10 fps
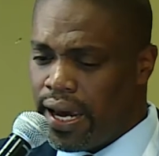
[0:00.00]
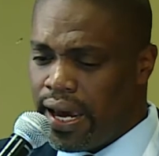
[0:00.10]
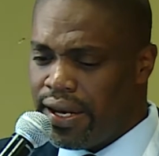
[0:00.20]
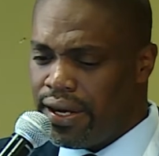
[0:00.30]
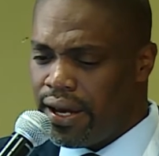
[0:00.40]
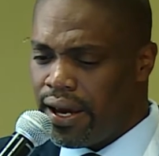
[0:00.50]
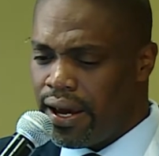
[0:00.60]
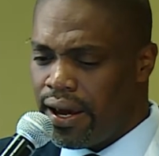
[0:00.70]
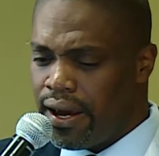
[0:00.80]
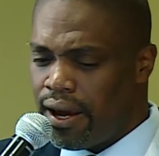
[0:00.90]
And
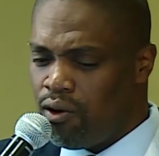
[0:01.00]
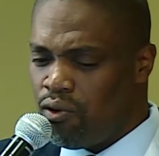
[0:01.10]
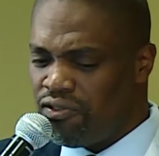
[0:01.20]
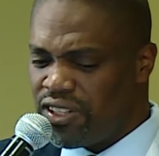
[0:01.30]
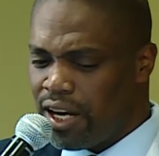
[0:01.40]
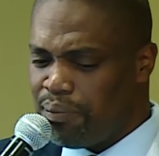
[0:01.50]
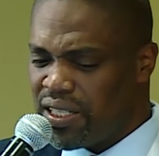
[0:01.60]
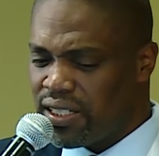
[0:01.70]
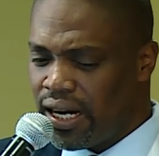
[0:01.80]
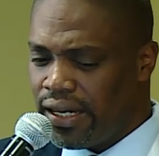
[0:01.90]
we've done
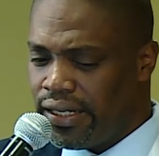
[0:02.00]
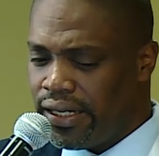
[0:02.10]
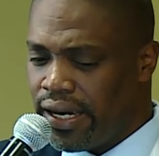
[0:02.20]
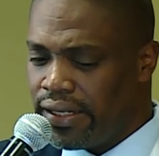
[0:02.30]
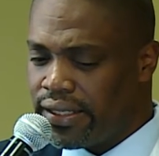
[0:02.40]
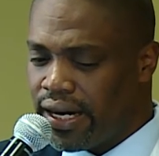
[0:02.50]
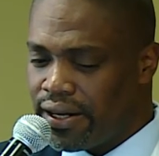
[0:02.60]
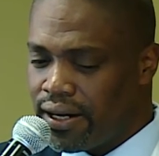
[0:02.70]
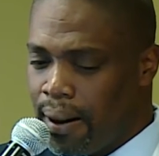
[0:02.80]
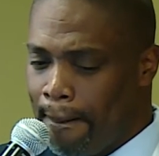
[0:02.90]
basically a
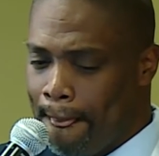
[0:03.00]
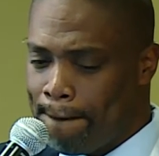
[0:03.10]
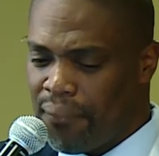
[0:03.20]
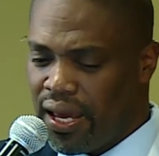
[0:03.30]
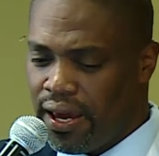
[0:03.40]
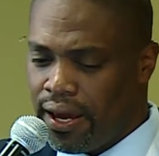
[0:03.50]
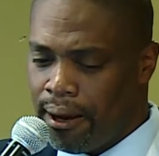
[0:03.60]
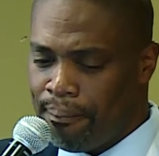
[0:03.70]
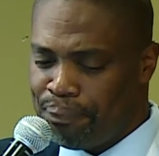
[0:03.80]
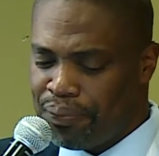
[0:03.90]
thorough a